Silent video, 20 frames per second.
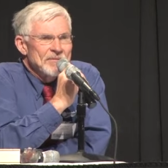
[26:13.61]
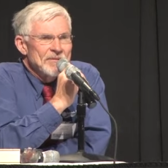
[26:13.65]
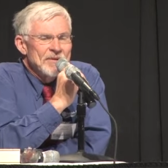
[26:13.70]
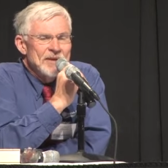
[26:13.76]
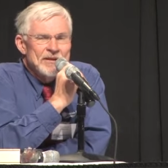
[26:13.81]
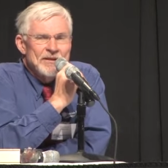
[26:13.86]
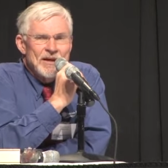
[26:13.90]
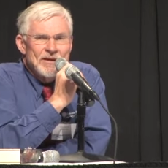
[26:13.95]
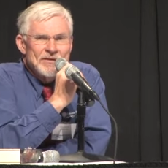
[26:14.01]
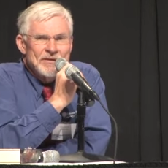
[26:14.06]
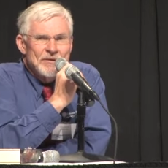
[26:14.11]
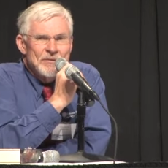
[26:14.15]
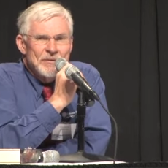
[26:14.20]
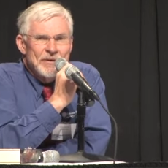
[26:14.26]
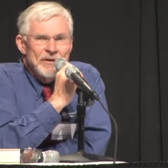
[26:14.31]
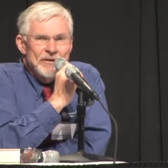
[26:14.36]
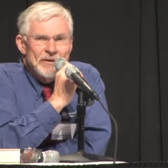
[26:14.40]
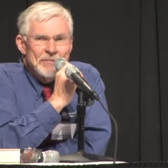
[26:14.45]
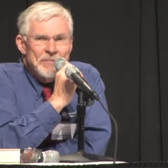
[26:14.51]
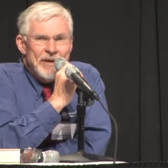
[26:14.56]
it doesn't
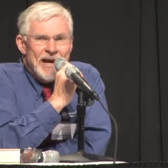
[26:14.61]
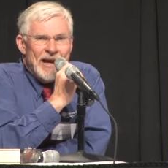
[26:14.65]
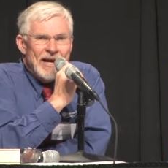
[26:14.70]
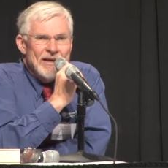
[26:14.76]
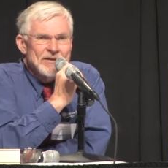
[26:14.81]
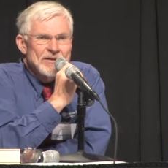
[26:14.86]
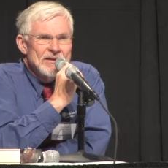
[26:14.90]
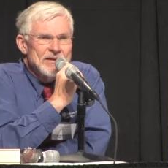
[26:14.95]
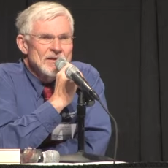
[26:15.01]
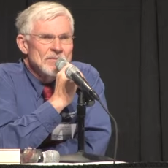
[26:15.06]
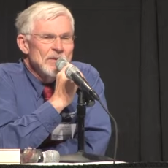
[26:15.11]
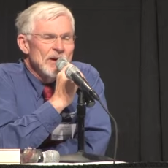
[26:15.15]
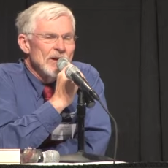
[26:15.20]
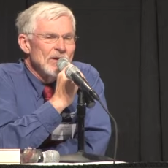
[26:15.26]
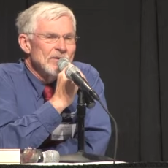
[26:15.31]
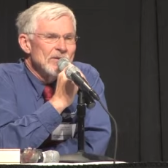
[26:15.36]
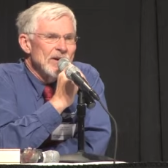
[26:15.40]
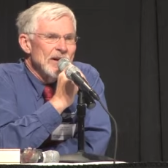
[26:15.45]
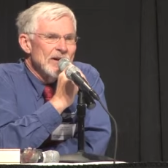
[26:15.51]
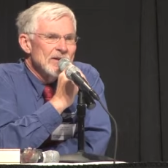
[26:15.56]
really pass the
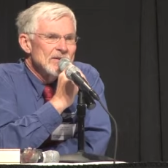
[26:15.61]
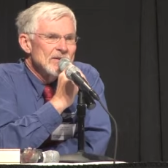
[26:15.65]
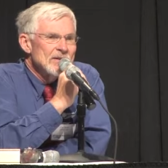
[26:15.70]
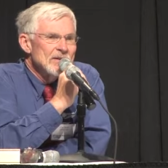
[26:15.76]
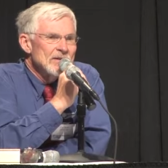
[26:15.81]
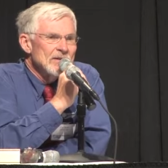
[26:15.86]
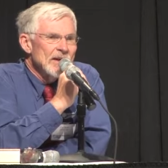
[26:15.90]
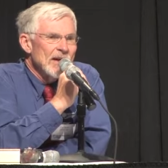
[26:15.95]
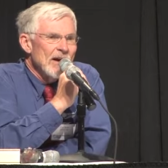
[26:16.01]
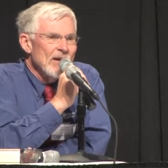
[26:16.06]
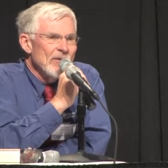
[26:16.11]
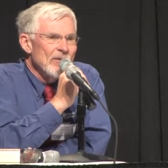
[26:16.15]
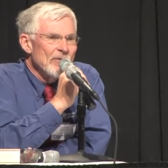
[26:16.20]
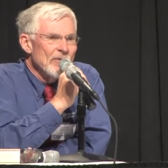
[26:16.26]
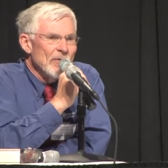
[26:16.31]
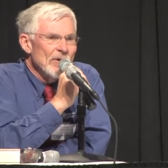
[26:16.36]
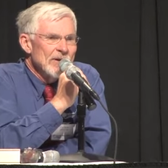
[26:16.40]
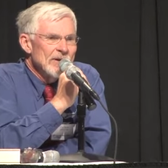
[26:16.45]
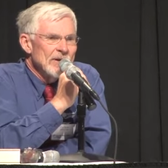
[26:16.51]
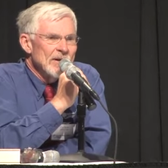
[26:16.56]
smell test.
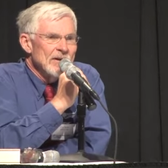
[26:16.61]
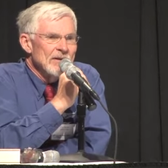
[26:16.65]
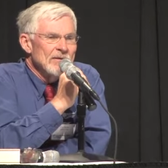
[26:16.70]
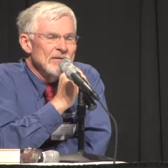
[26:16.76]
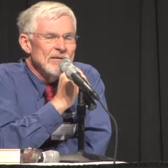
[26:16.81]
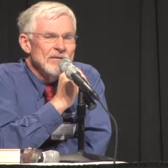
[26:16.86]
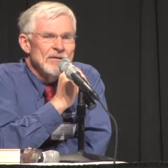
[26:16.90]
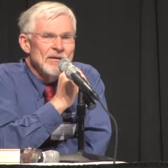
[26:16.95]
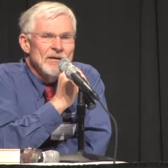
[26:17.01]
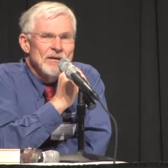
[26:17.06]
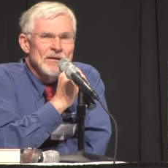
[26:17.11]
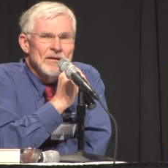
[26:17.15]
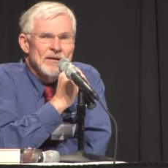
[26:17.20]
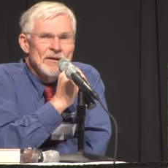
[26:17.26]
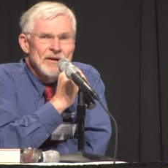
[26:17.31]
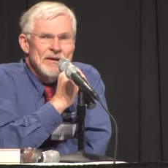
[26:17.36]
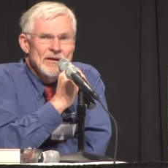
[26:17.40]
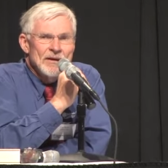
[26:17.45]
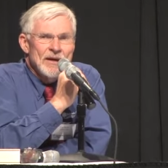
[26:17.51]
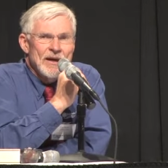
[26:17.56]
California
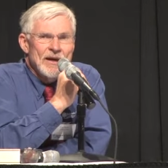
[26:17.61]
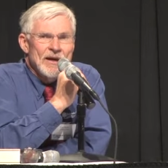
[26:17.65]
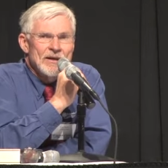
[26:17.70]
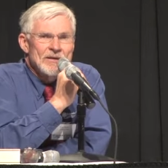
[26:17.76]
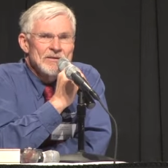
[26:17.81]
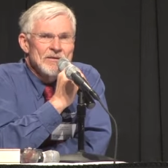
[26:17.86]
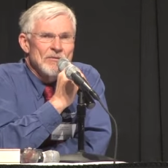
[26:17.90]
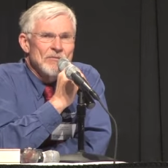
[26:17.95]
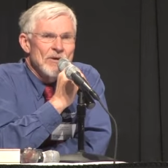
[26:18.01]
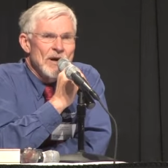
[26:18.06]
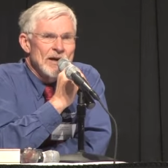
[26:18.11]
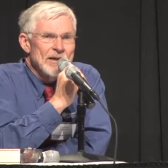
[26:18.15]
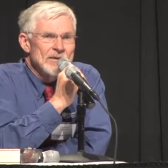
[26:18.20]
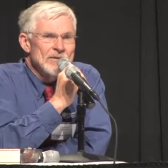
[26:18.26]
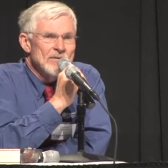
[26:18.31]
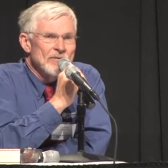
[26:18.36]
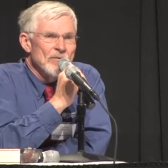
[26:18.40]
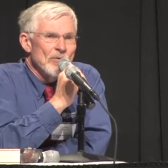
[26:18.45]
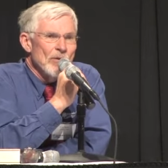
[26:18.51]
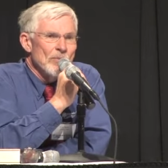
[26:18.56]
has a
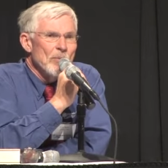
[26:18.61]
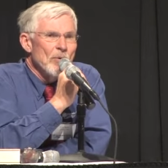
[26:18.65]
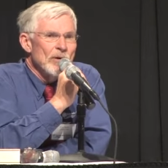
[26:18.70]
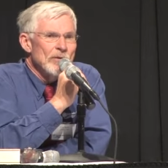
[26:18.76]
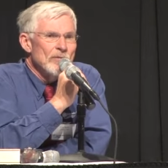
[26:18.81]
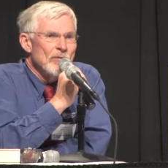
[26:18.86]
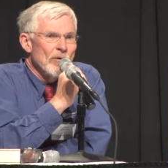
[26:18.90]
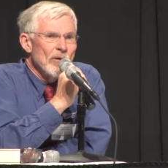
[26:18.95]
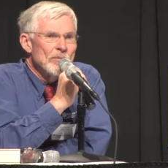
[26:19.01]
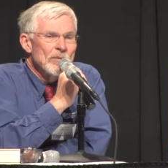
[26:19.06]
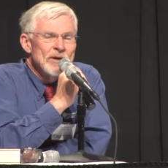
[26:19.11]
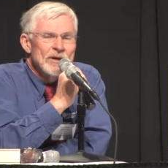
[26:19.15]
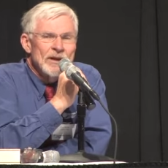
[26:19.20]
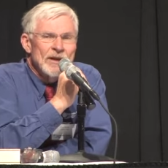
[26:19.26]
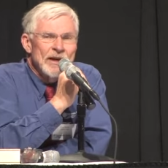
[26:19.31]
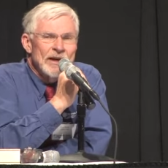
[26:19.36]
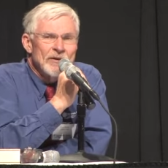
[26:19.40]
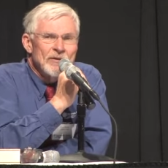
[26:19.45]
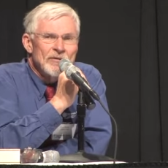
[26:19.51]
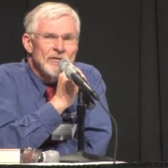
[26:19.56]
right to 4.4
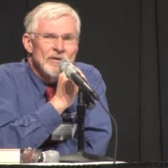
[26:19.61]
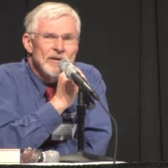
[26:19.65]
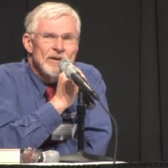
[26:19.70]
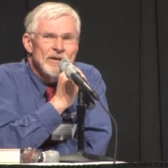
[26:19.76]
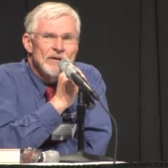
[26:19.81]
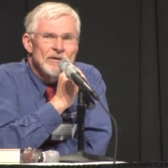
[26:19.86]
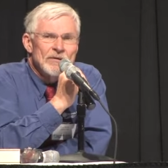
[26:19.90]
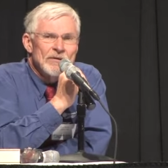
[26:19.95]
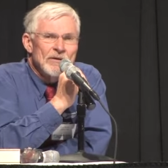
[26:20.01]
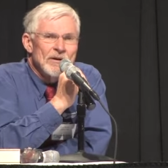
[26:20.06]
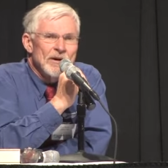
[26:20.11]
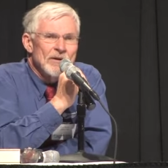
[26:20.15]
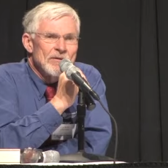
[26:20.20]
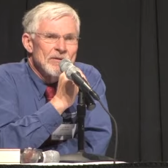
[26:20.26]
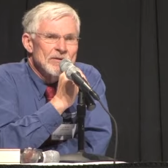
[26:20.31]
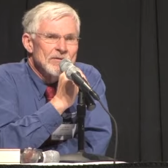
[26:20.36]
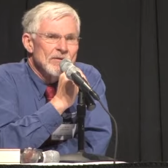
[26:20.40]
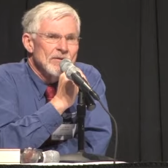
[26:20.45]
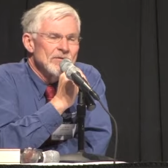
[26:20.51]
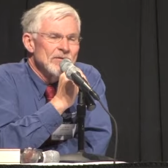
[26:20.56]
million acre feet under
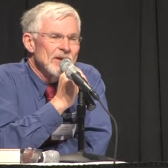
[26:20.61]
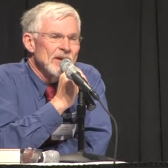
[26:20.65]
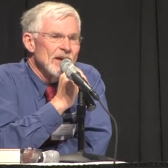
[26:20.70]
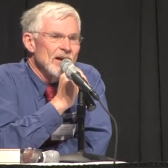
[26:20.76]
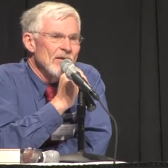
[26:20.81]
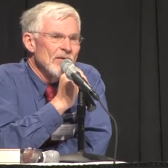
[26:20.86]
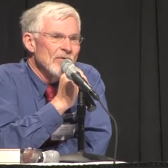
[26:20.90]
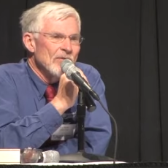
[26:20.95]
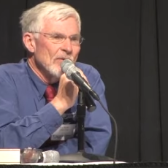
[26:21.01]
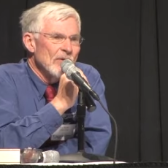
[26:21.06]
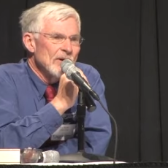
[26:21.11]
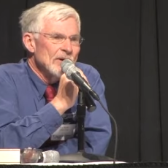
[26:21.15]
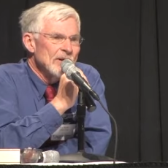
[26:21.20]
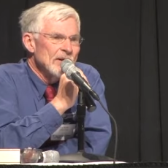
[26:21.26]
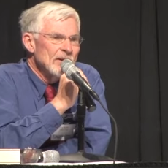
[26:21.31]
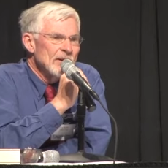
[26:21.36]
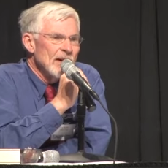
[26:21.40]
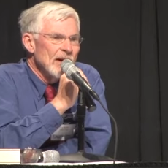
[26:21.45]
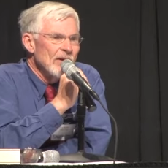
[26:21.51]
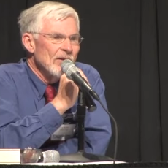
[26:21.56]
Arizona v.
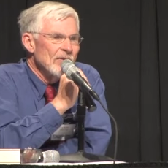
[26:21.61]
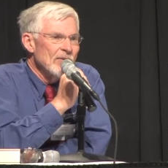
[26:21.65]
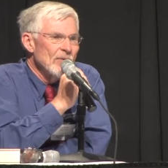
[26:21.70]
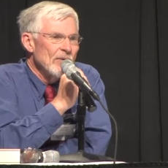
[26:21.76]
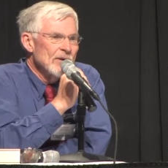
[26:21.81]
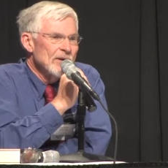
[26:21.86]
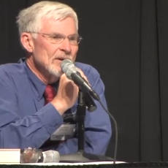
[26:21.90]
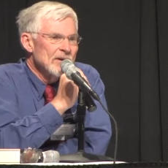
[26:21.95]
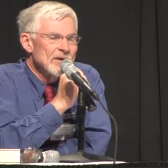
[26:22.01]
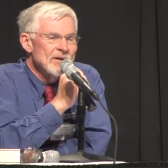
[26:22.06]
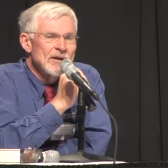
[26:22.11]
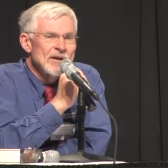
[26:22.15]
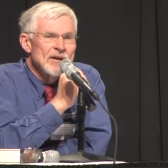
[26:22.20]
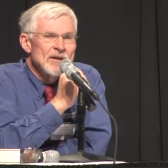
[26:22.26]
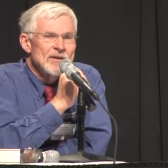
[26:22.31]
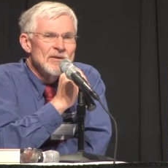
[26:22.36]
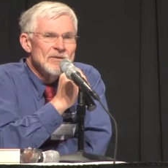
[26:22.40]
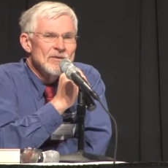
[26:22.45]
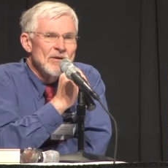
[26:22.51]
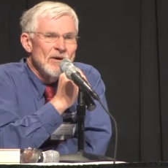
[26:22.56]
California. California
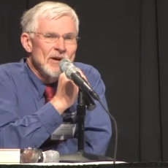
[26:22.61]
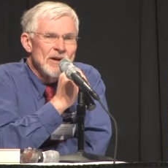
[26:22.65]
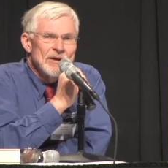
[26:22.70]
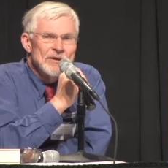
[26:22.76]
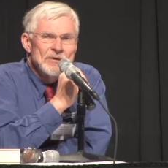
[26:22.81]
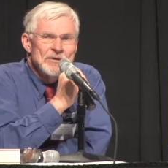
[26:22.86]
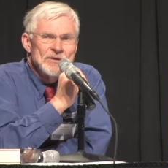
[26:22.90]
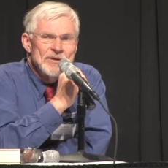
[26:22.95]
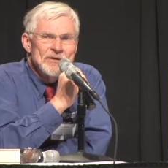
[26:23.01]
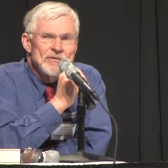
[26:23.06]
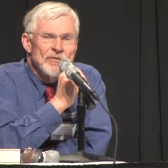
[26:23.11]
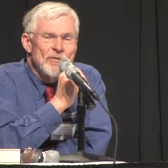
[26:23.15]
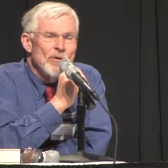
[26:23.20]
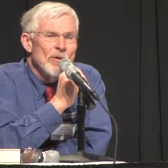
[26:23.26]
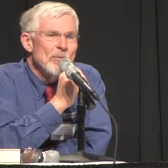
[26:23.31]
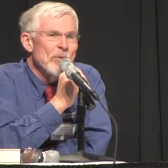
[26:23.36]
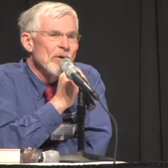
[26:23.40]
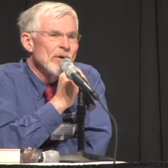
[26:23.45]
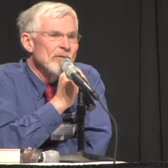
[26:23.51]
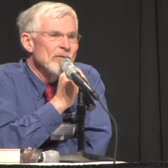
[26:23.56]
started using
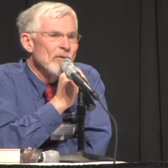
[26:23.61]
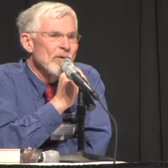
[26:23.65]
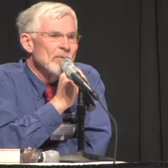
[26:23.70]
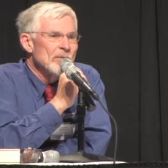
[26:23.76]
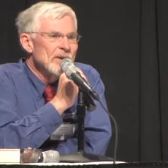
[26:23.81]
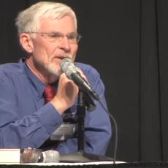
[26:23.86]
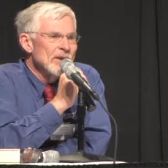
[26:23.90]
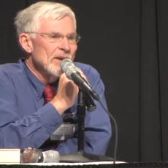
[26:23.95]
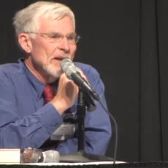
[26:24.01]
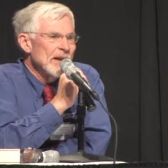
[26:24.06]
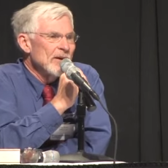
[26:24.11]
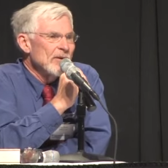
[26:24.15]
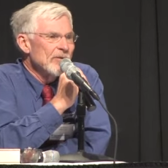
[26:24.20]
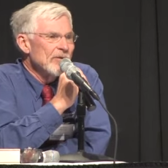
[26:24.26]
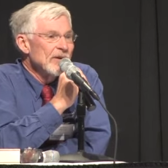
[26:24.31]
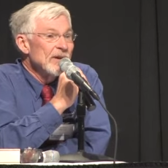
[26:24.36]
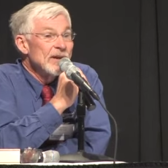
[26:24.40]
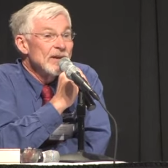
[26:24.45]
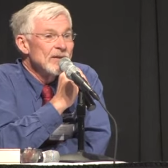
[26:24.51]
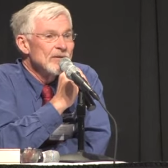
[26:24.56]
4.4 million acre
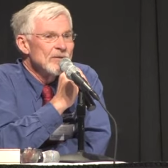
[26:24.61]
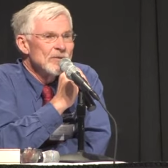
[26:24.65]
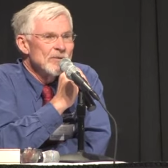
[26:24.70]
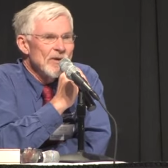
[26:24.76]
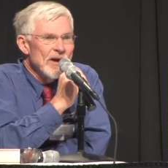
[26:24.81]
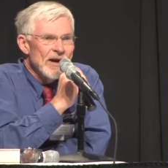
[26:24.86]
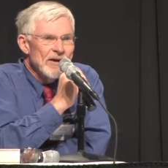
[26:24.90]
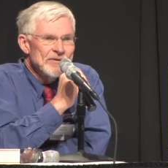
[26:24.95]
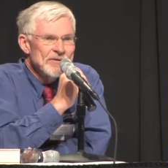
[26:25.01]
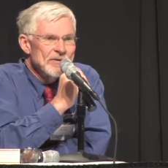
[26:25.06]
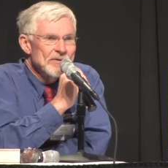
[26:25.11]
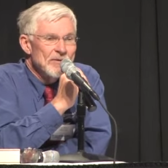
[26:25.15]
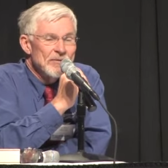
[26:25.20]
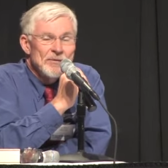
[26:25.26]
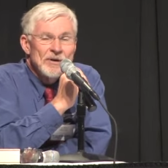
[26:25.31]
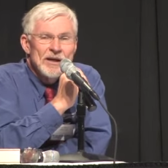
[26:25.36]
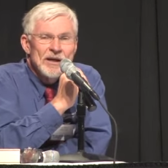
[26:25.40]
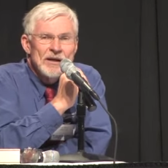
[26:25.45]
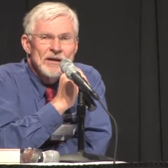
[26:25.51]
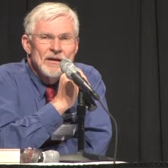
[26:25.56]
feet in
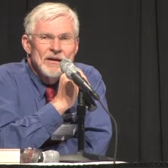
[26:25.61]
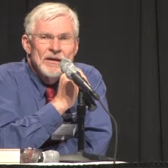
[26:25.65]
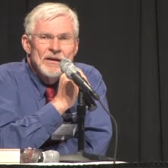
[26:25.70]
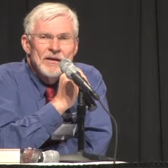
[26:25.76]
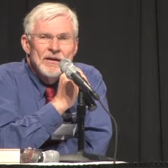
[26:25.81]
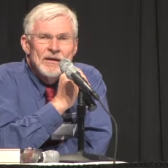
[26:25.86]
2003,